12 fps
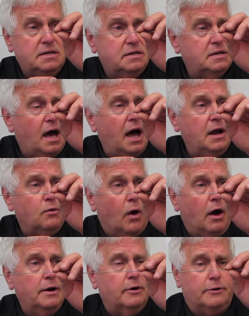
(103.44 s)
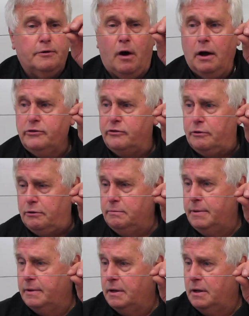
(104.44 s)
tie rod or cross tube,
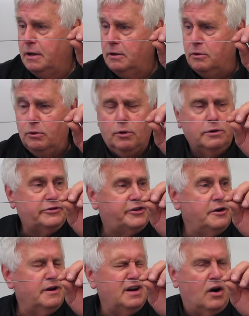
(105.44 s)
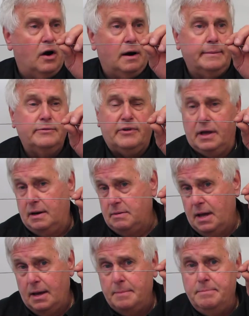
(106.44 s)
or steering arms, and
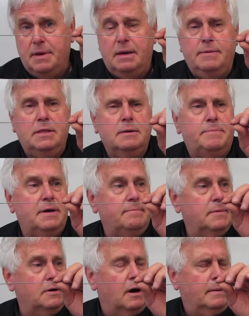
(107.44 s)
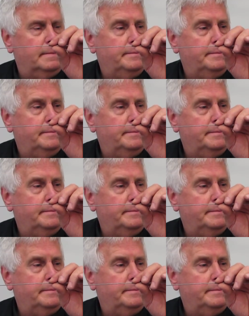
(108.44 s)
maybe the pitman arm.